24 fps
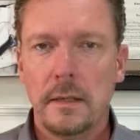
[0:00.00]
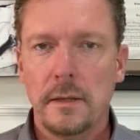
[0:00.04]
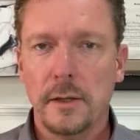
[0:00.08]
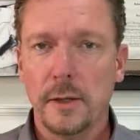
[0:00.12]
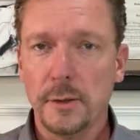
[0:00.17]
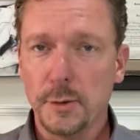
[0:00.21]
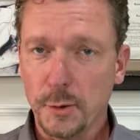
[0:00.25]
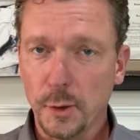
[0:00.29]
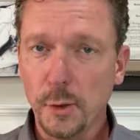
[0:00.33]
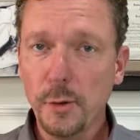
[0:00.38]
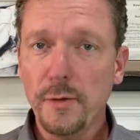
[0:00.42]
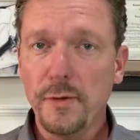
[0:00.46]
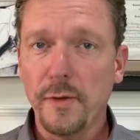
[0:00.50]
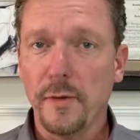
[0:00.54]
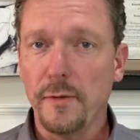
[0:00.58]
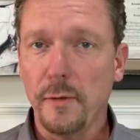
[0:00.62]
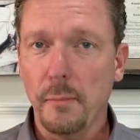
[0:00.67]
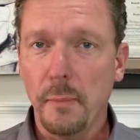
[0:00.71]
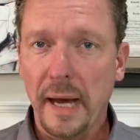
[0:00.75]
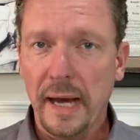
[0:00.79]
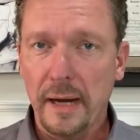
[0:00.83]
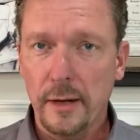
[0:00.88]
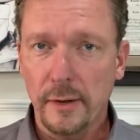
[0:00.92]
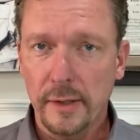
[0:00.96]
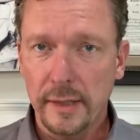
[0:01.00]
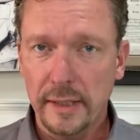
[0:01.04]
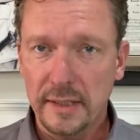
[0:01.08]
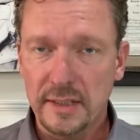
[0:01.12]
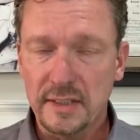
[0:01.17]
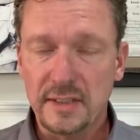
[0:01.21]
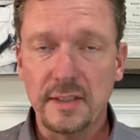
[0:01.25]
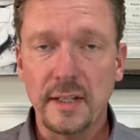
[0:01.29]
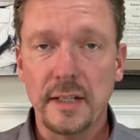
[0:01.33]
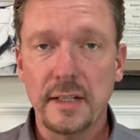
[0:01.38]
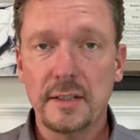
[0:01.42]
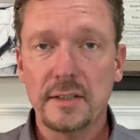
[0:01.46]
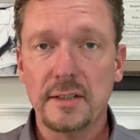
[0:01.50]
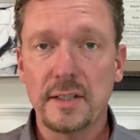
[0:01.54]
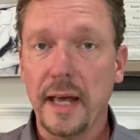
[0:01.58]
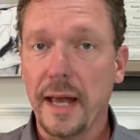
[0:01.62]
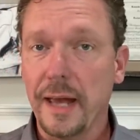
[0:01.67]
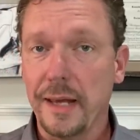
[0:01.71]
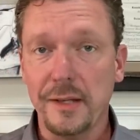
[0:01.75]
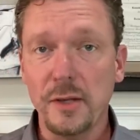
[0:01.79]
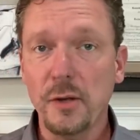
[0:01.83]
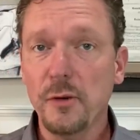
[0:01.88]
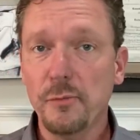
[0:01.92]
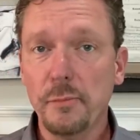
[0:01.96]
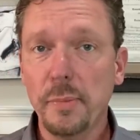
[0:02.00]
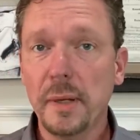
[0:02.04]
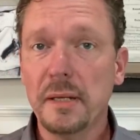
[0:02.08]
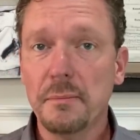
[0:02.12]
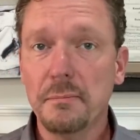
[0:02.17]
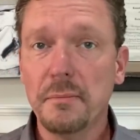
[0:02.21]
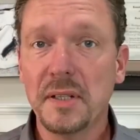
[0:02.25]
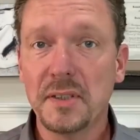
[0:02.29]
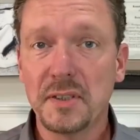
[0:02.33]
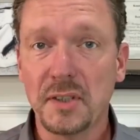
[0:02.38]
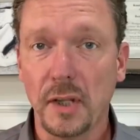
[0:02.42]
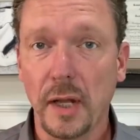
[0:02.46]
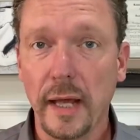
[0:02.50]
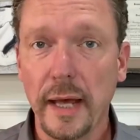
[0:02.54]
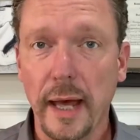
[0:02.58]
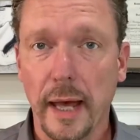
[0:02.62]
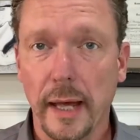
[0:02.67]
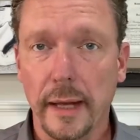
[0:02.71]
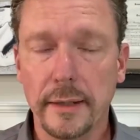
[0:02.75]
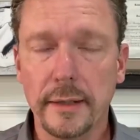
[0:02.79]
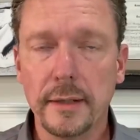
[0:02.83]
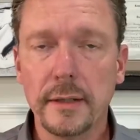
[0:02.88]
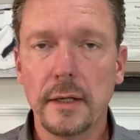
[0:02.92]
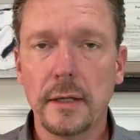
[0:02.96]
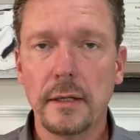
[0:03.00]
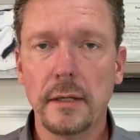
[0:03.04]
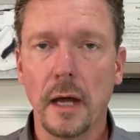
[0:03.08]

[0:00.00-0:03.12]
The truth of the matter is that you've been misled,